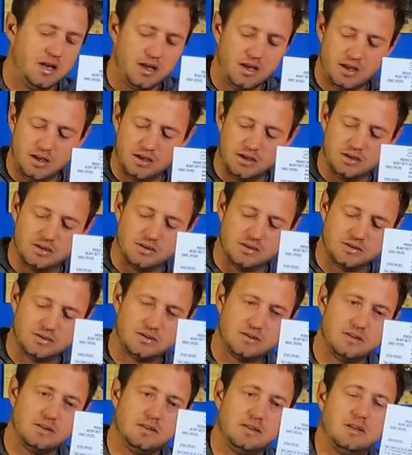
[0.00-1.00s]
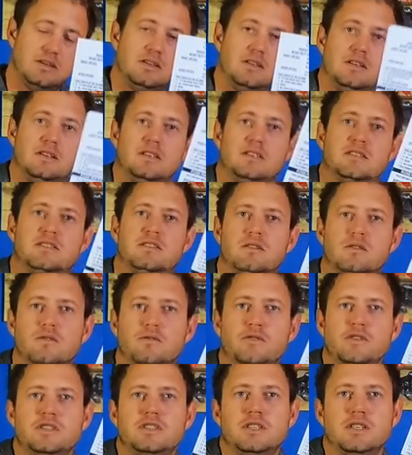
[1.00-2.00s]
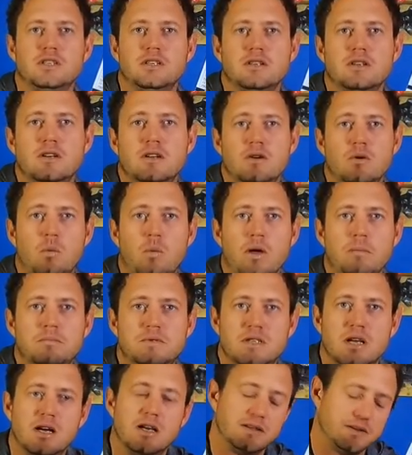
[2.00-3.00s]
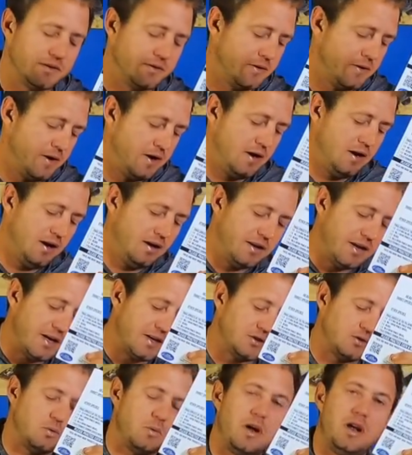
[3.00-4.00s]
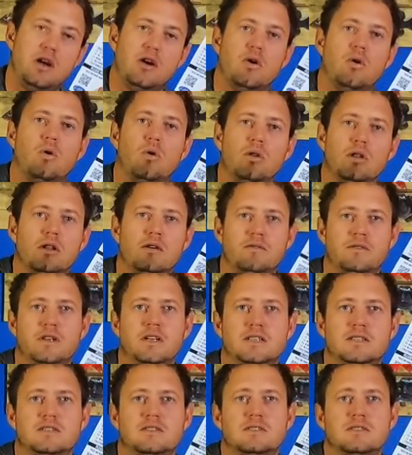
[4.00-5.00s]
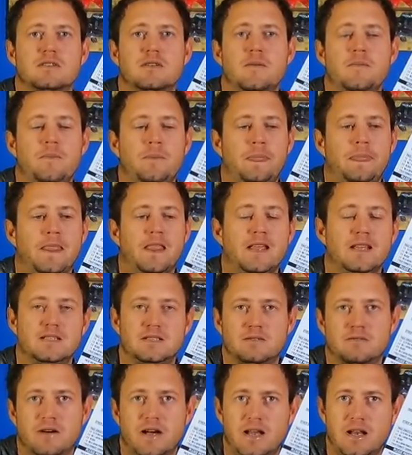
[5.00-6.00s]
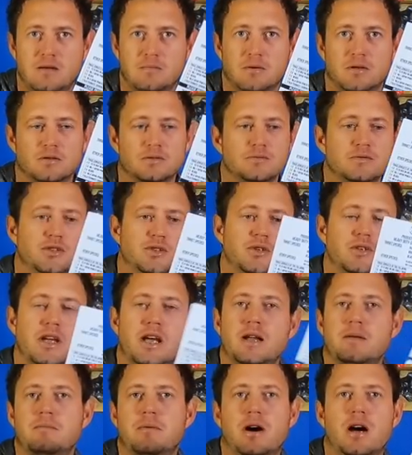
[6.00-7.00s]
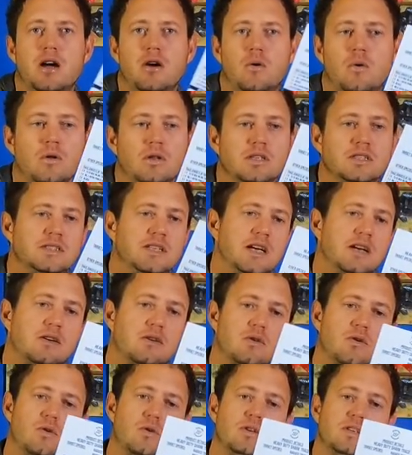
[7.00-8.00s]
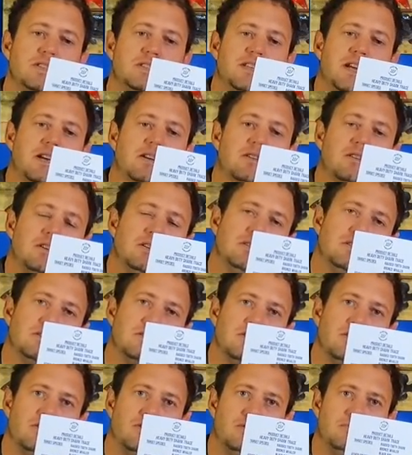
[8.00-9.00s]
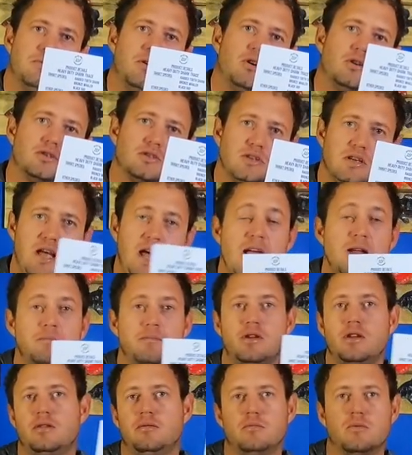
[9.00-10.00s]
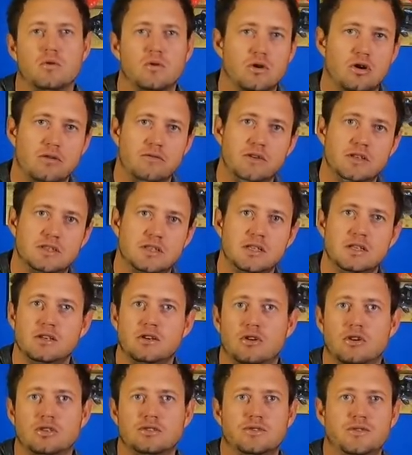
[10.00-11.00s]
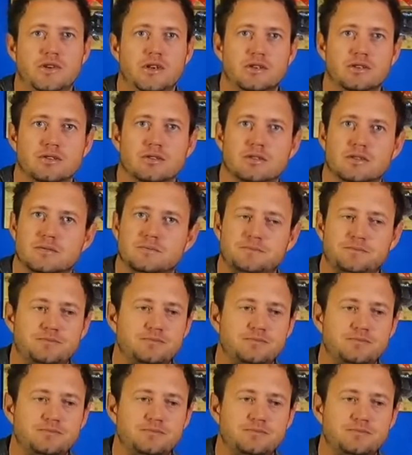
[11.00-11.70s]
is the Still Fishing website, and that is where all of this is available. You can buy all the tackle, all this tackle in this little box, and many more, obviously rods, reels,